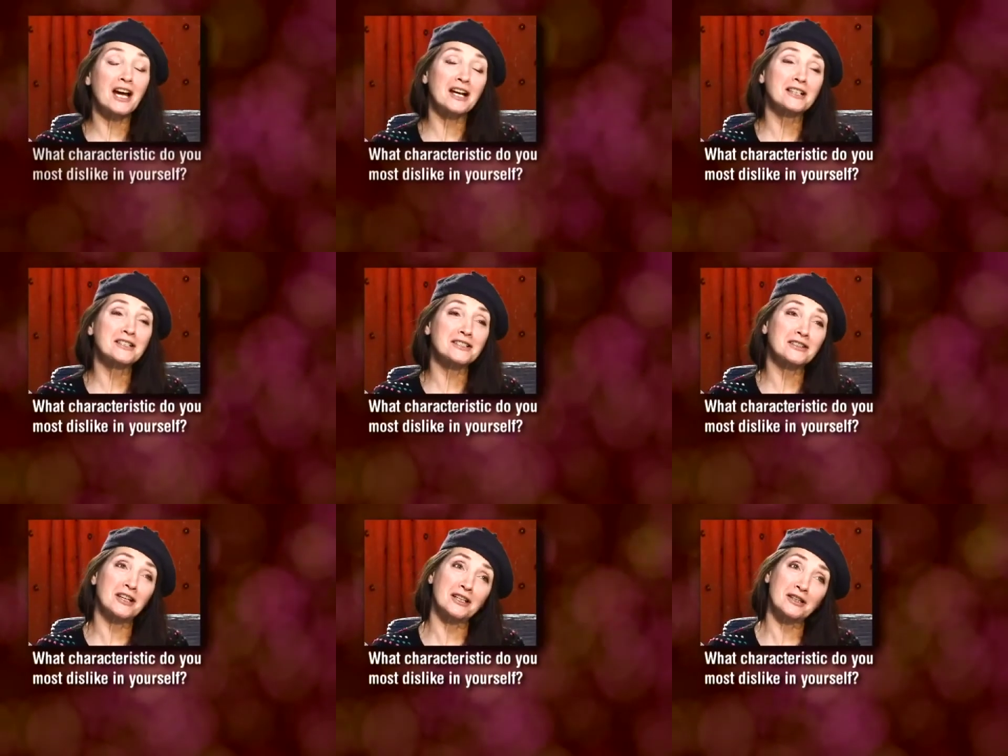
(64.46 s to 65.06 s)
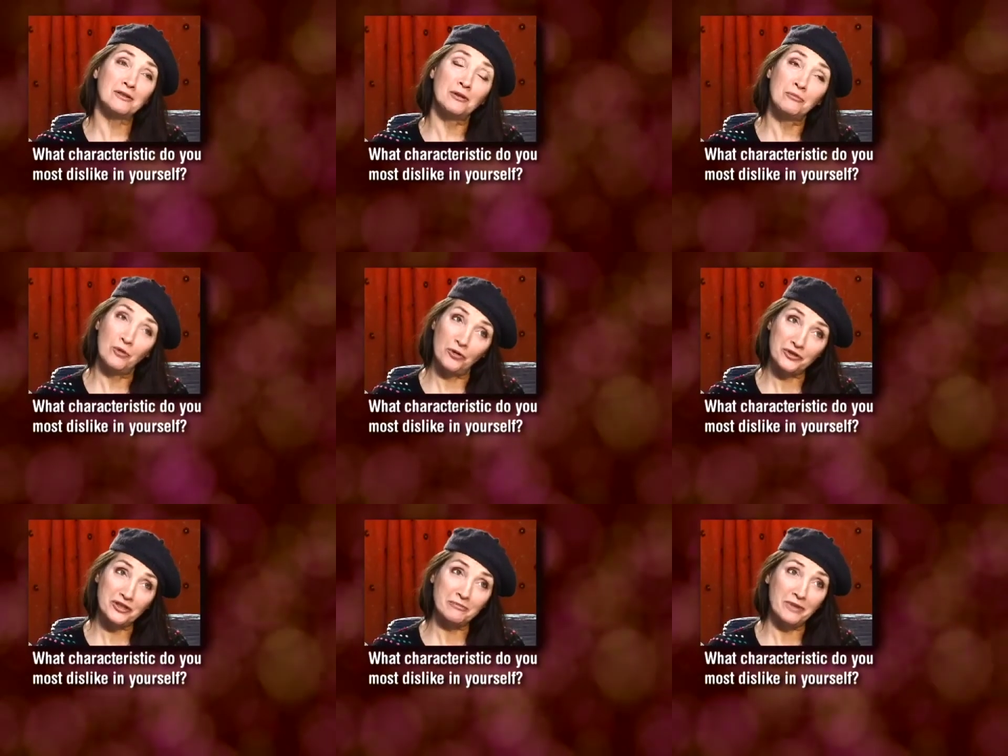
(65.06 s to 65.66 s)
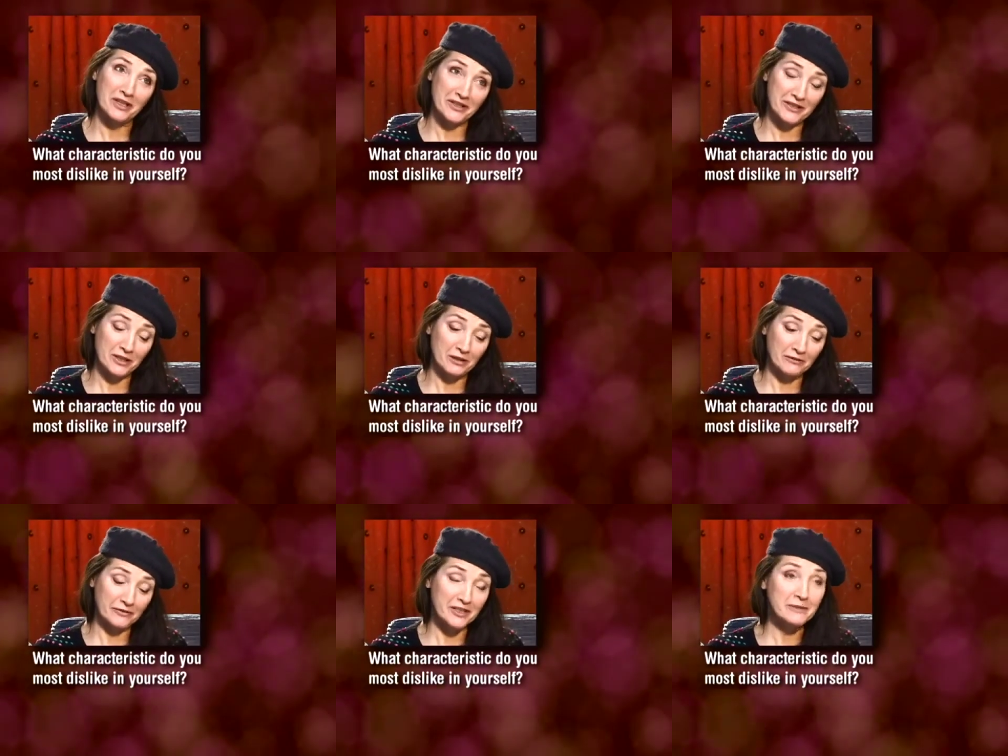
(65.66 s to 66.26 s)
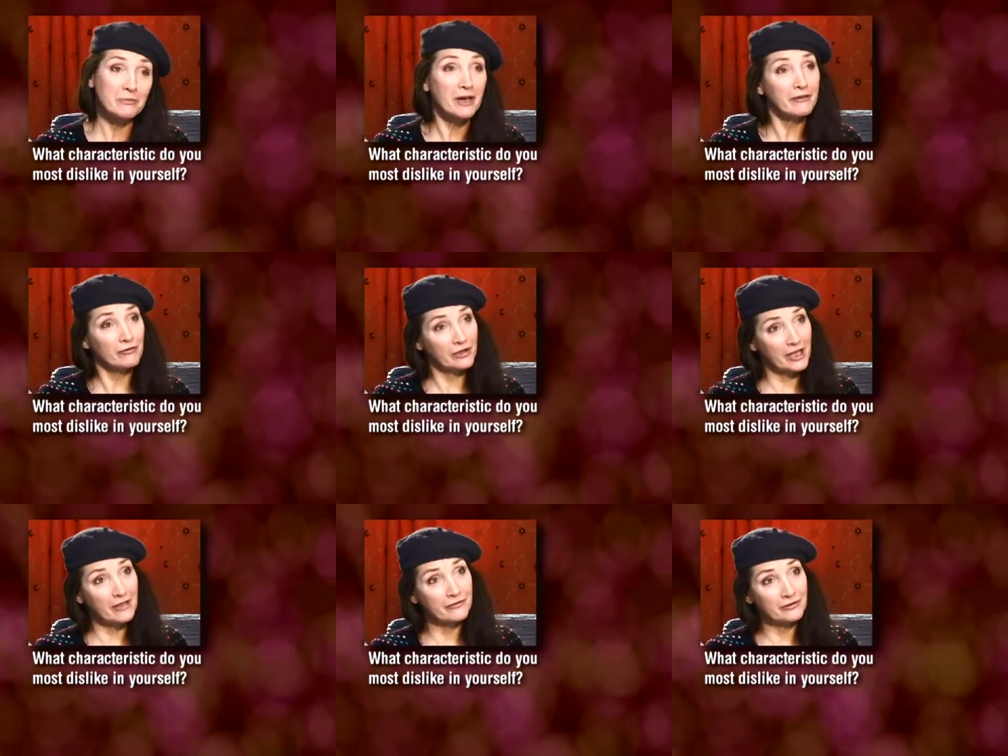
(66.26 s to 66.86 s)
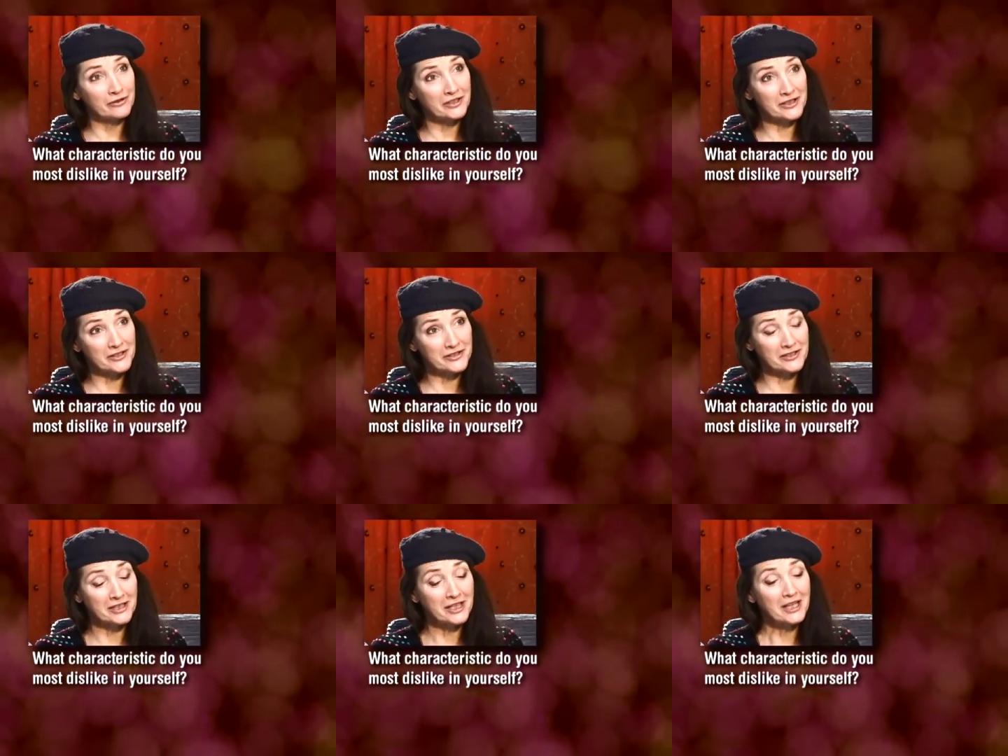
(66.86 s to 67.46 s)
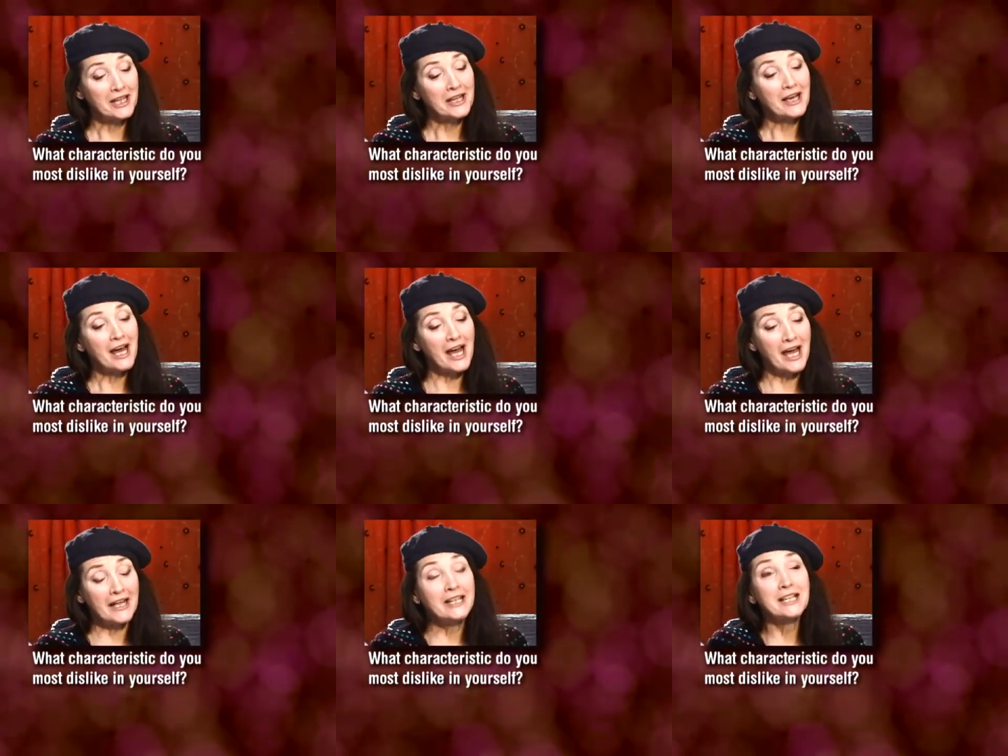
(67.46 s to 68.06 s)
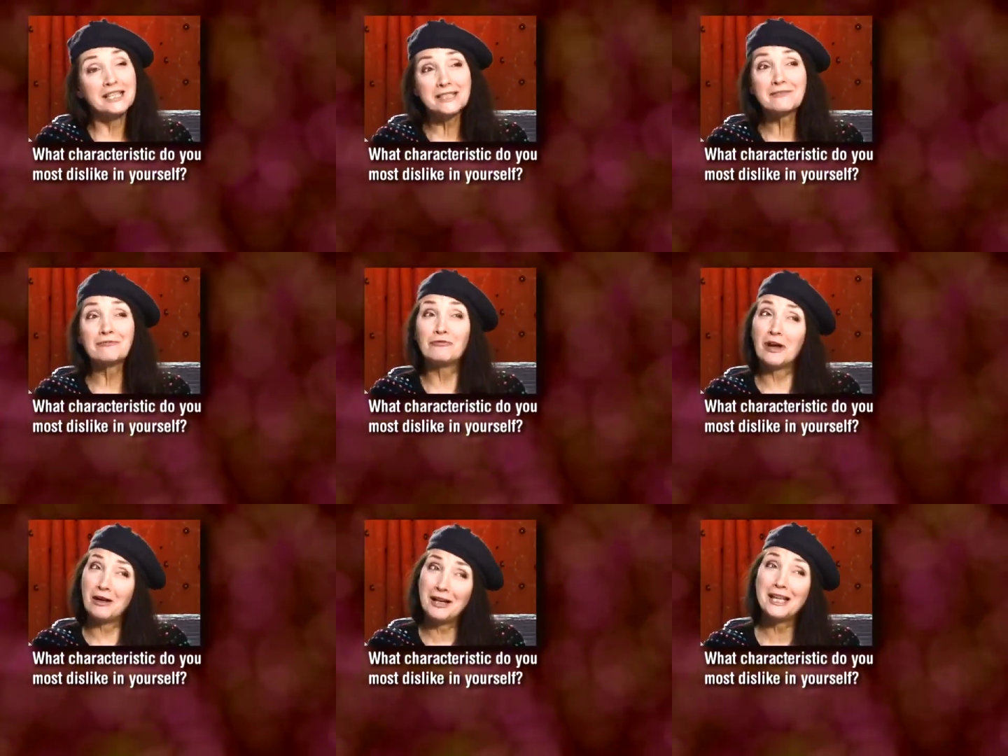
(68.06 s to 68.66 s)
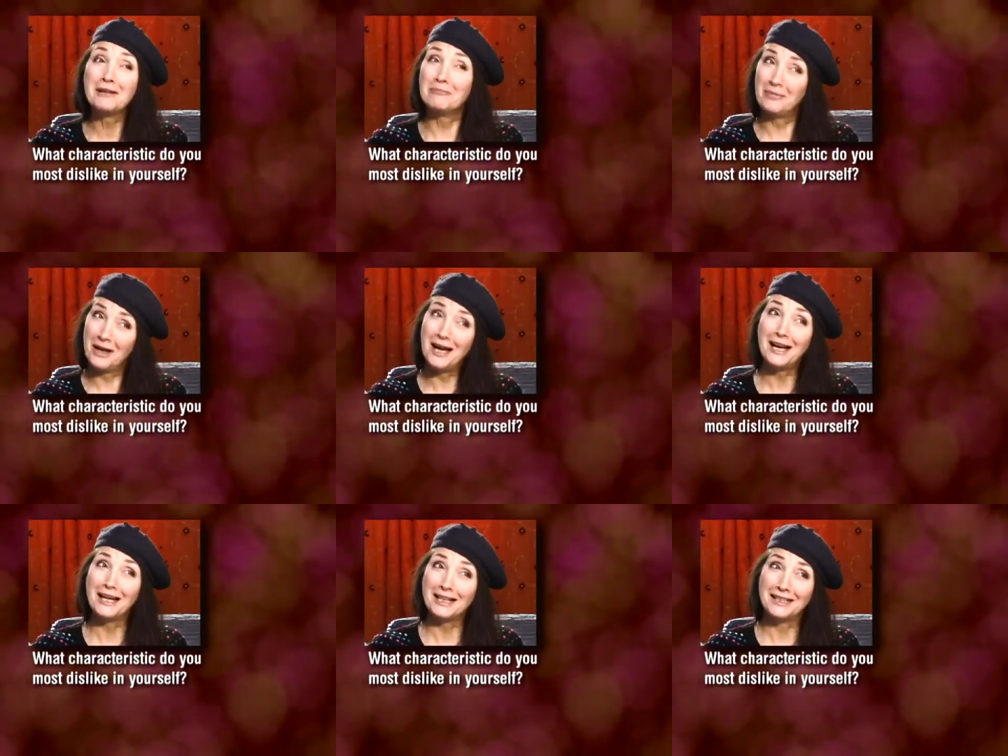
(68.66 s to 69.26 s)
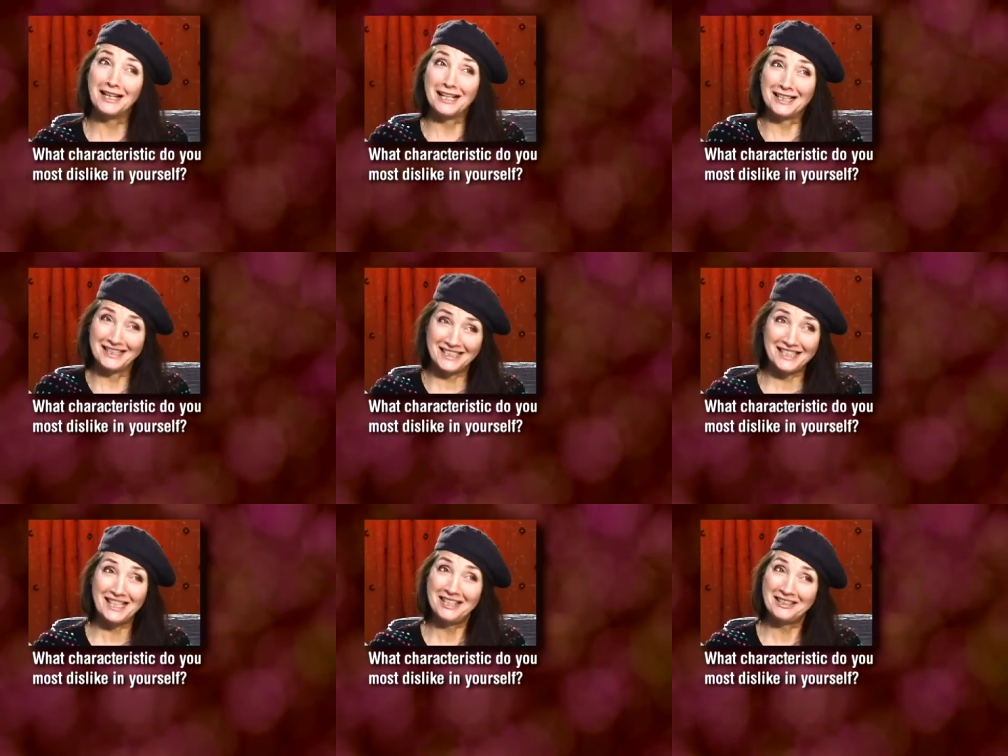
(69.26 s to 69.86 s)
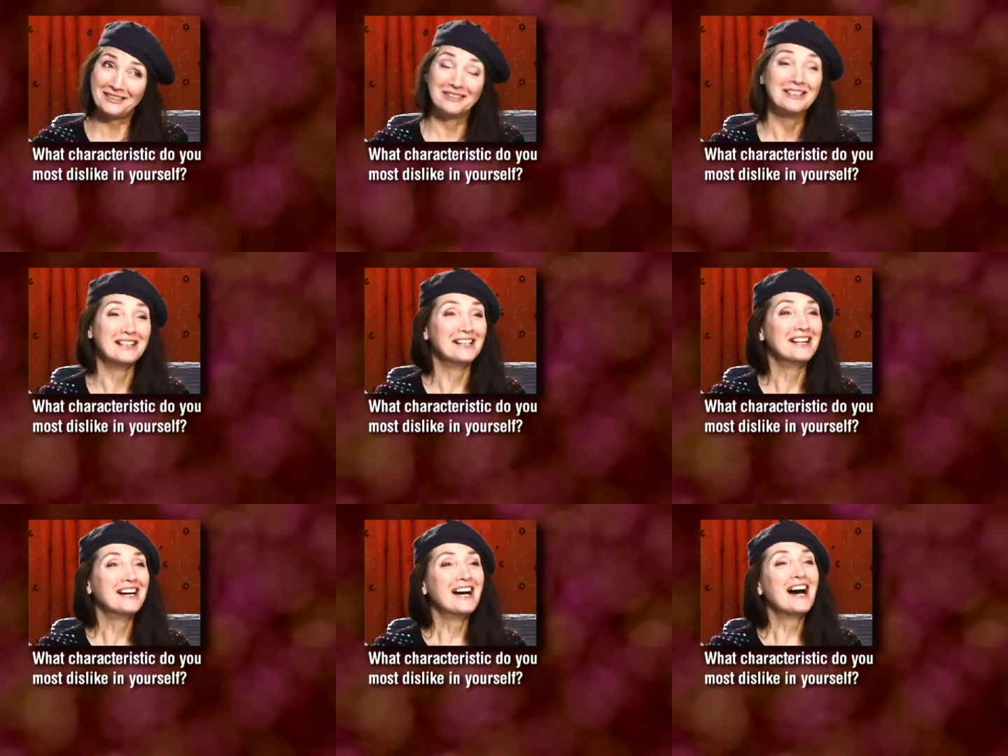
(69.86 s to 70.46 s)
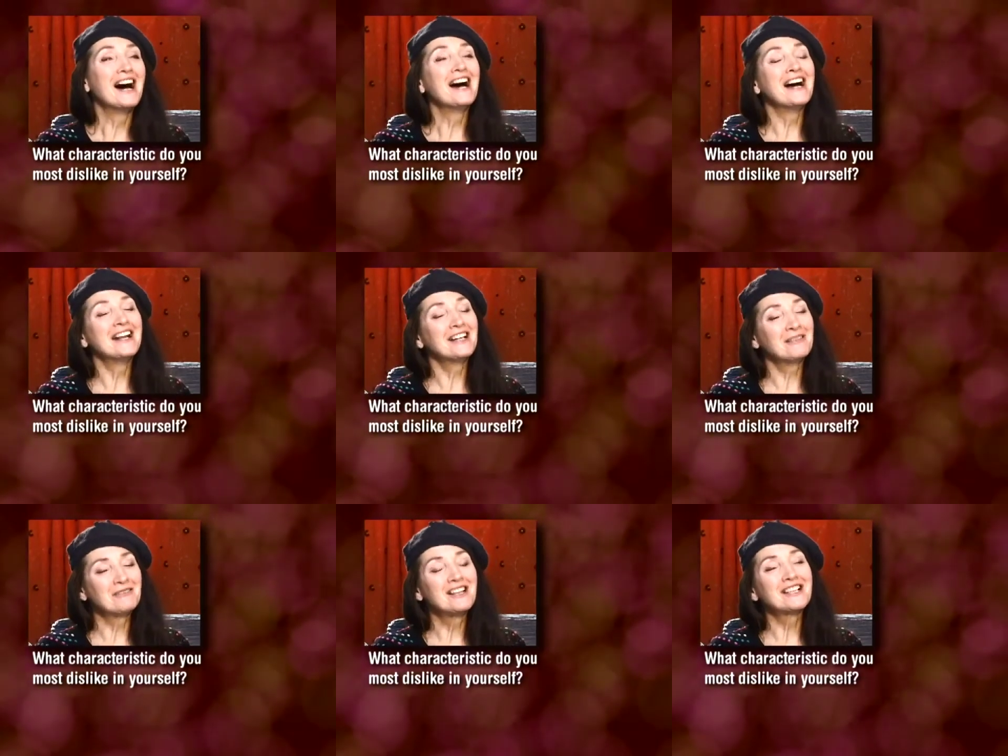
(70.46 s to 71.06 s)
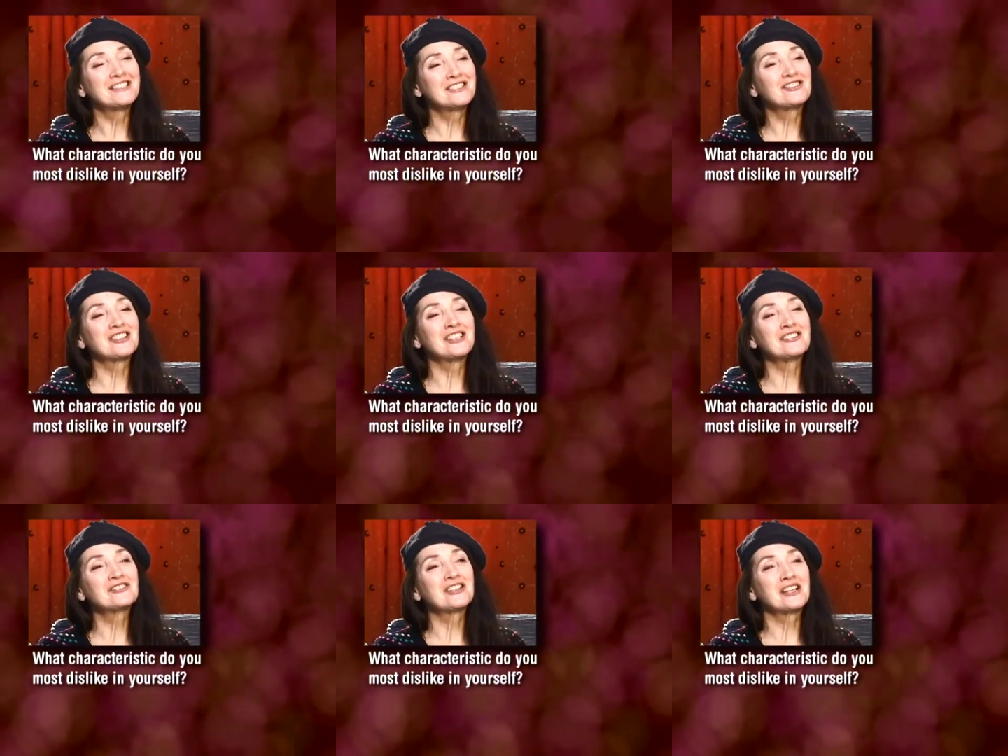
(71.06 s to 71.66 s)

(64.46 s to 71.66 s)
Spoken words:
I dislike the most in myself is my forgetfulness. And it's really bad, I tell you. And I would like to change